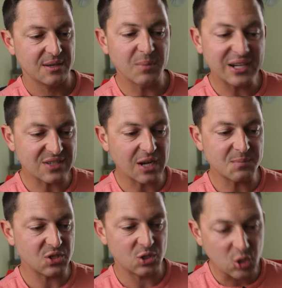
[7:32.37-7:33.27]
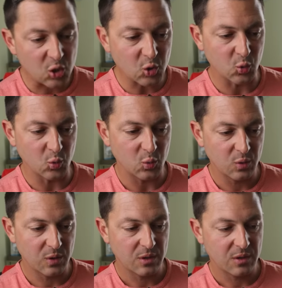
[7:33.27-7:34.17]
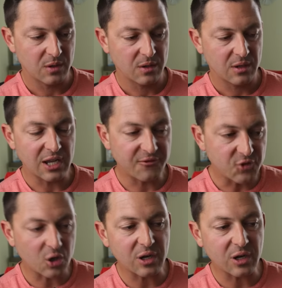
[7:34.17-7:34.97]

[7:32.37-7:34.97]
But it's up to you if you're